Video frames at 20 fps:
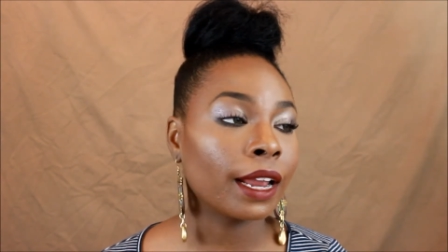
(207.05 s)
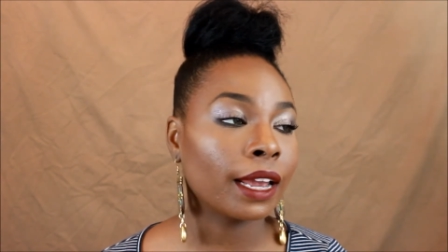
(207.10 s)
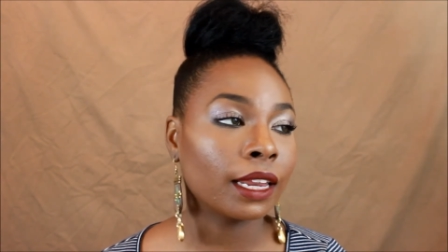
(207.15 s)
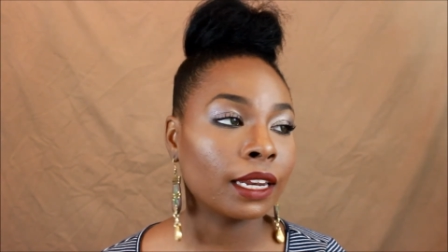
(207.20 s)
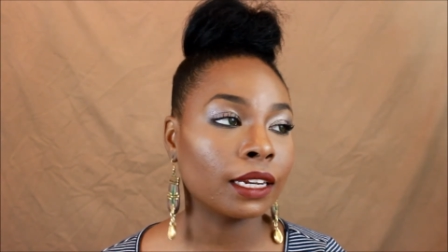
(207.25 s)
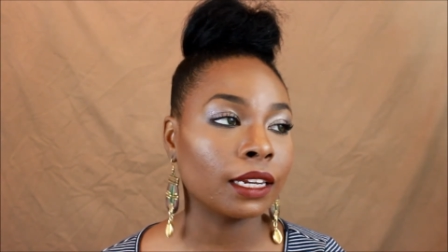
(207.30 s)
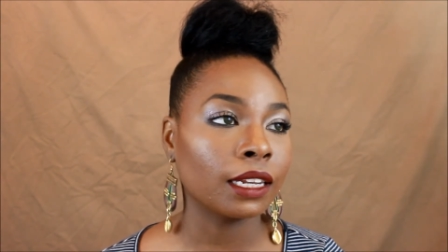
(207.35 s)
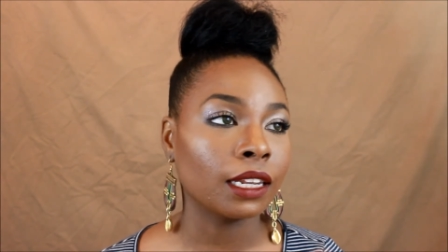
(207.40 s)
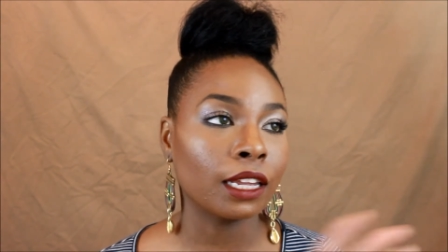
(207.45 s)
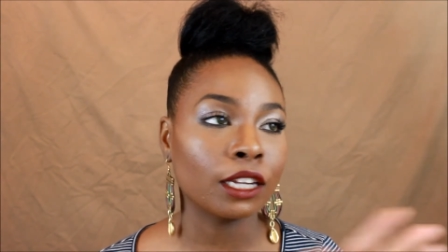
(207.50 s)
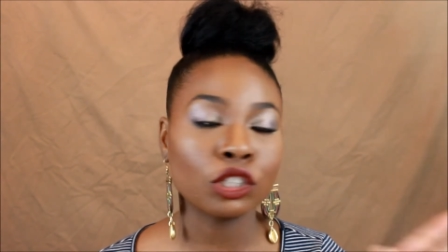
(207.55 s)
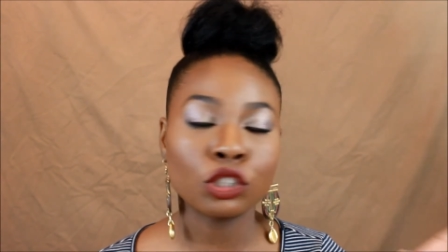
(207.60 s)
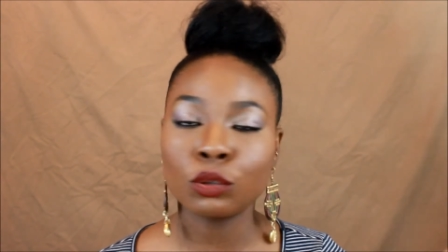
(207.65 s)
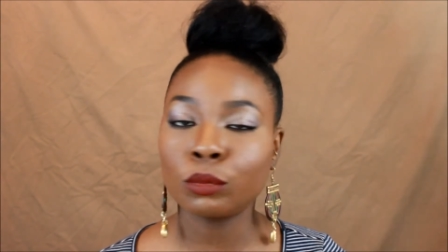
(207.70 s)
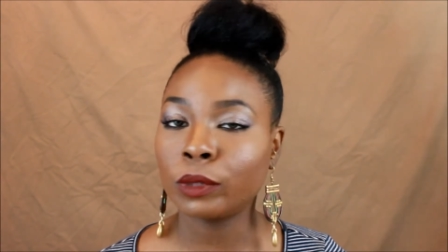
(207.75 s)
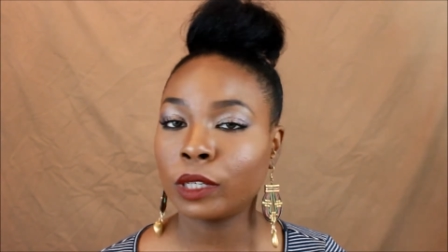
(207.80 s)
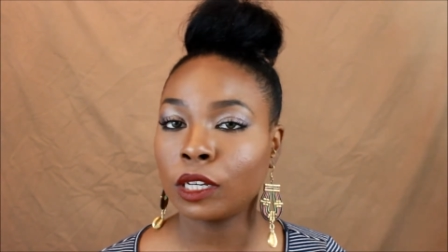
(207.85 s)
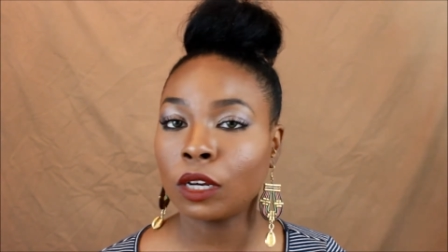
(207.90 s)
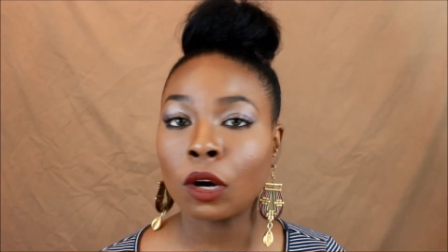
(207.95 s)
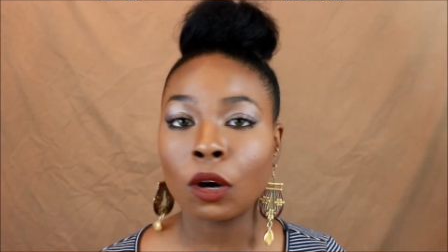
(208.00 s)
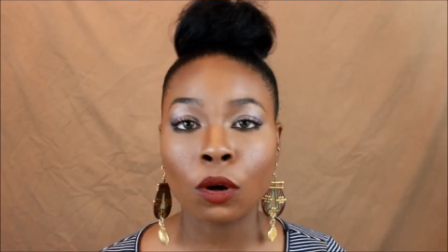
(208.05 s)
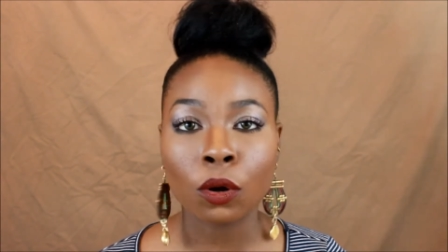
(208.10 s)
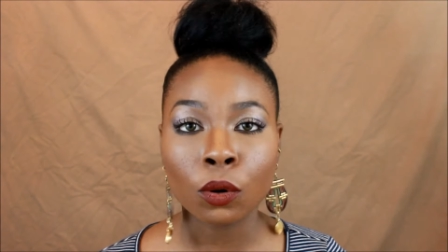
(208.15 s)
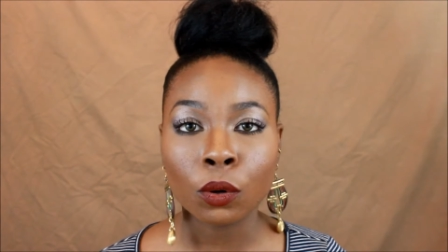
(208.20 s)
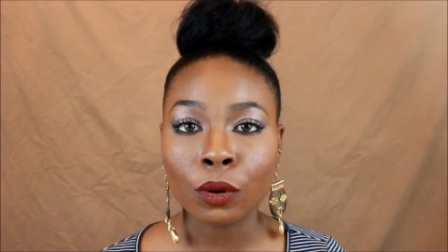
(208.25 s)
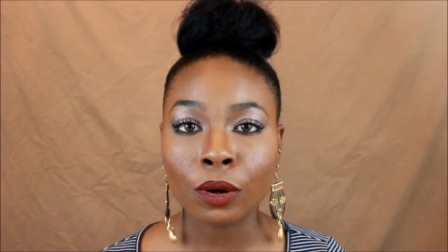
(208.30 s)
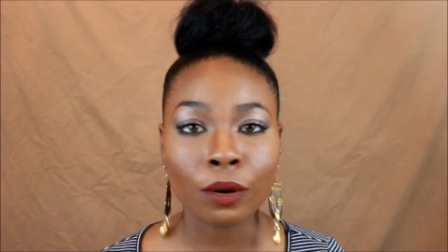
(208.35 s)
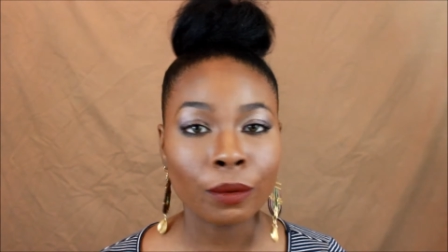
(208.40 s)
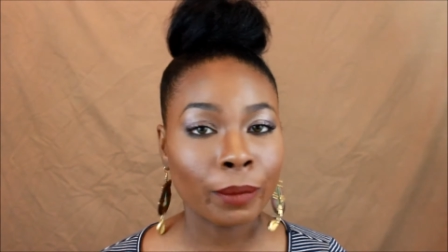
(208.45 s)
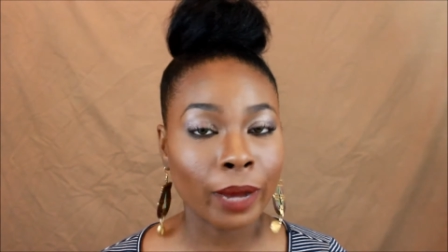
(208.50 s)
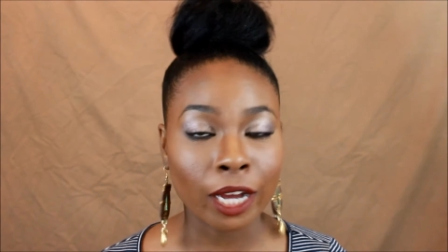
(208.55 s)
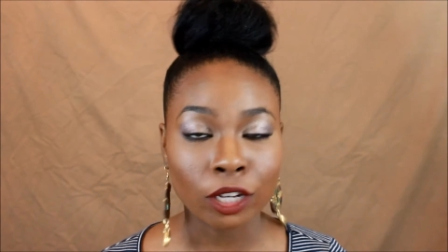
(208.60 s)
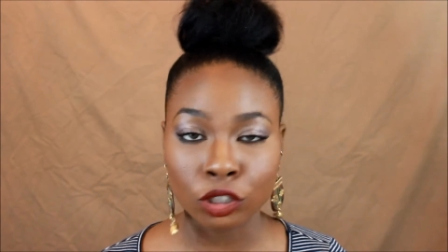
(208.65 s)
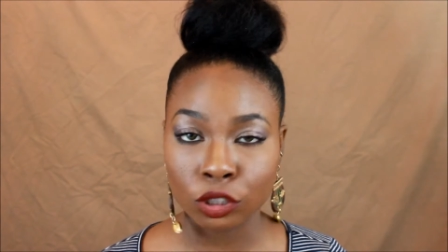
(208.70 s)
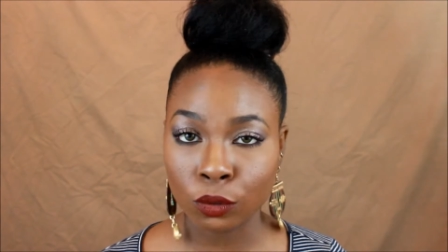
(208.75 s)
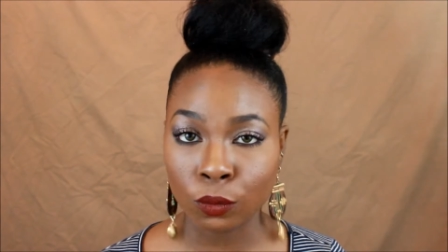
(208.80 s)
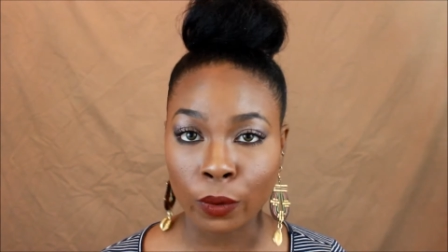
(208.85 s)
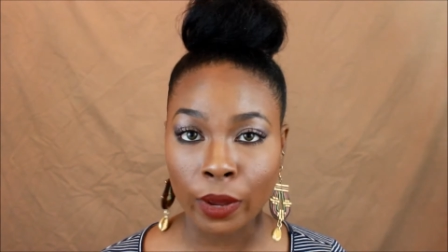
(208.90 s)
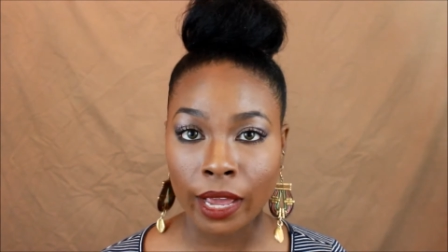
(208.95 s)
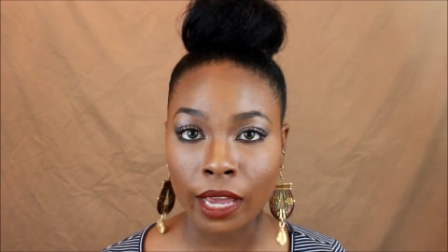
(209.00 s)
and let you be gone about
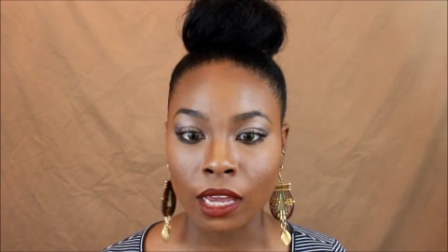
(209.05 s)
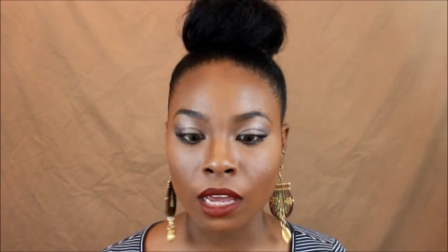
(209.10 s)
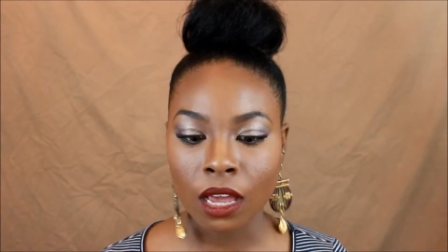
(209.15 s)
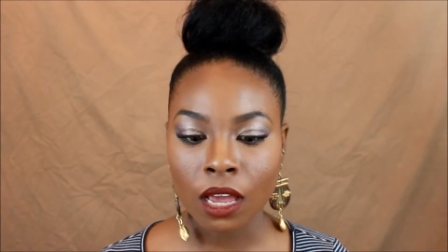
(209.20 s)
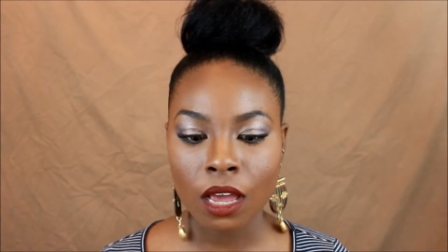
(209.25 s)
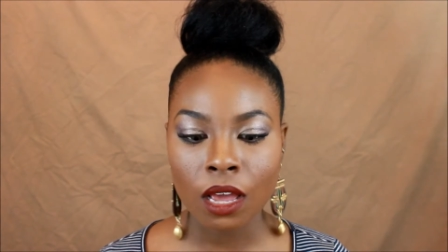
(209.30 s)
your way.